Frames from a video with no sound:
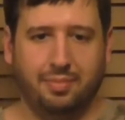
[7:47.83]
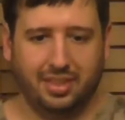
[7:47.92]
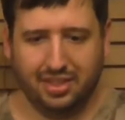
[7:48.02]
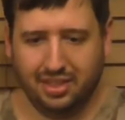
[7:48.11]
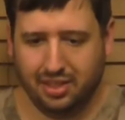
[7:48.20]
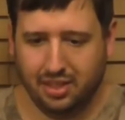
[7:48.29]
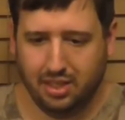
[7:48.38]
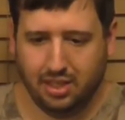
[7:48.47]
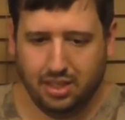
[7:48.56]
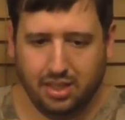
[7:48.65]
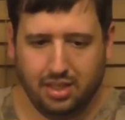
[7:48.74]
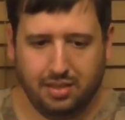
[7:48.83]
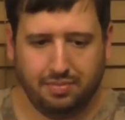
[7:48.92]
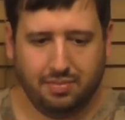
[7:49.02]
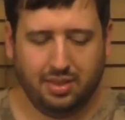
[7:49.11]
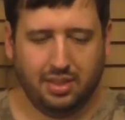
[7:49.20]

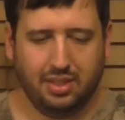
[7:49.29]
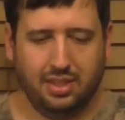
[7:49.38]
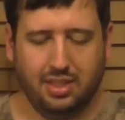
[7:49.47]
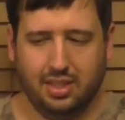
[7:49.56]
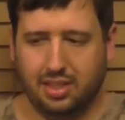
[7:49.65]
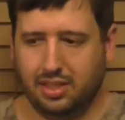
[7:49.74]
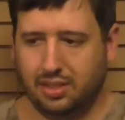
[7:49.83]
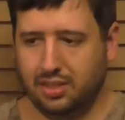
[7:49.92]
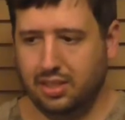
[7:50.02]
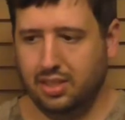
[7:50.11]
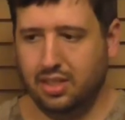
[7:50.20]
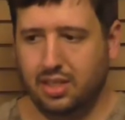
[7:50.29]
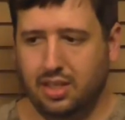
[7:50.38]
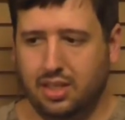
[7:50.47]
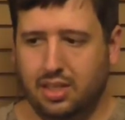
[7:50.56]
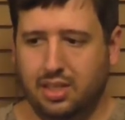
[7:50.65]
Nothing is said.